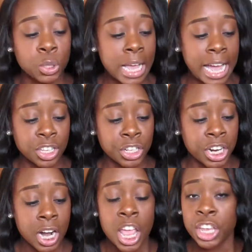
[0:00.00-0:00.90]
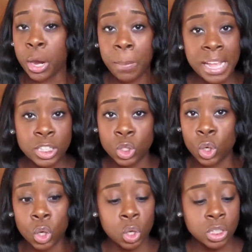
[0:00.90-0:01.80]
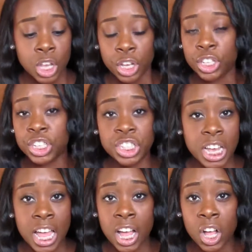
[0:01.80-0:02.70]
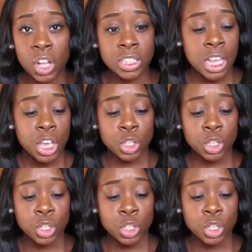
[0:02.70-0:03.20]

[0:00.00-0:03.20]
You got your pencils, your gels,